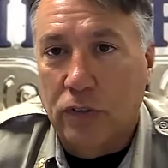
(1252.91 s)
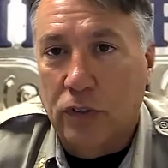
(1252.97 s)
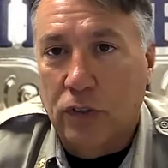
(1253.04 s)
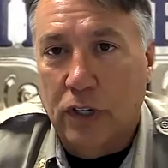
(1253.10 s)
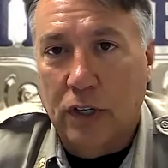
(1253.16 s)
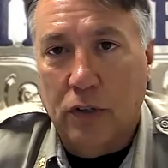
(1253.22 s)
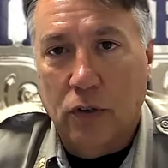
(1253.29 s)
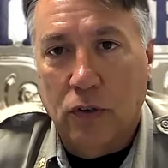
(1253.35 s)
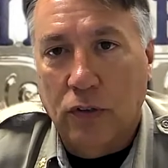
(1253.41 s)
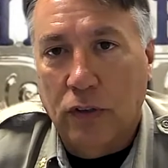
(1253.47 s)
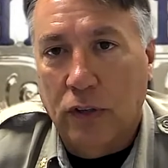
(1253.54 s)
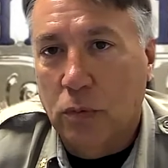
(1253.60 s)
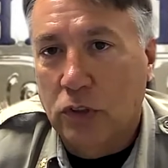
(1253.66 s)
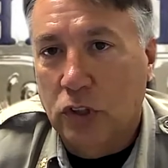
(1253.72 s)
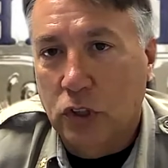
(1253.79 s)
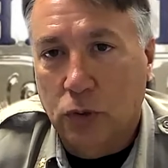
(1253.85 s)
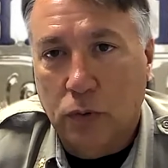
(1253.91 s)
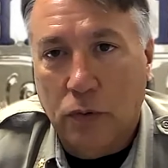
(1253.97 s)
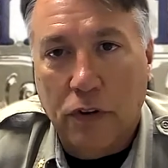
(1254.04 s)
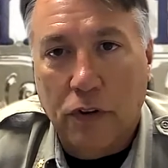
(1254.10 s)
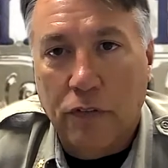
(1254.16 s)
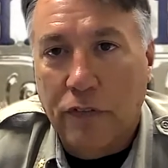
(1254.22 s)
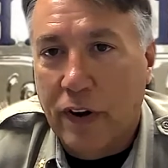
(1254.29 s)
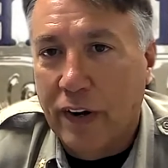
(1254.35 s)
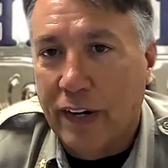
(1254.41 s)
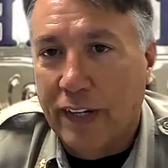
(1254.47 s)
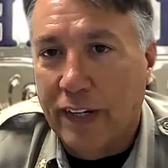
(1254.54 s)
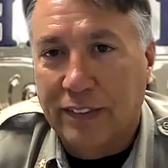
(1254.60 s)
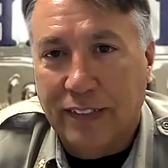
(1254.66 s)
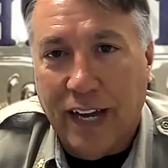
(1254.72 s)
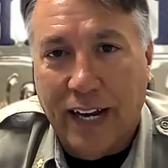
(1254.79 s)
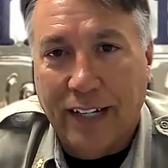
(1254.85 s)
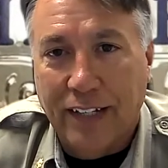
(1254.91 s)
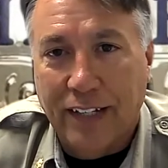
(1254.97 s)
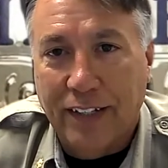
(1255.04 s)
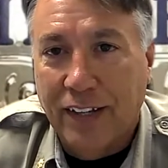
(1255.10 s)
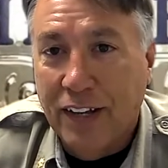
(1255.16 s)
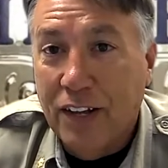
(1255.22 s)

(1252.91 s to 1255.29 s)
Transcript: You're dealing with children that are very excited.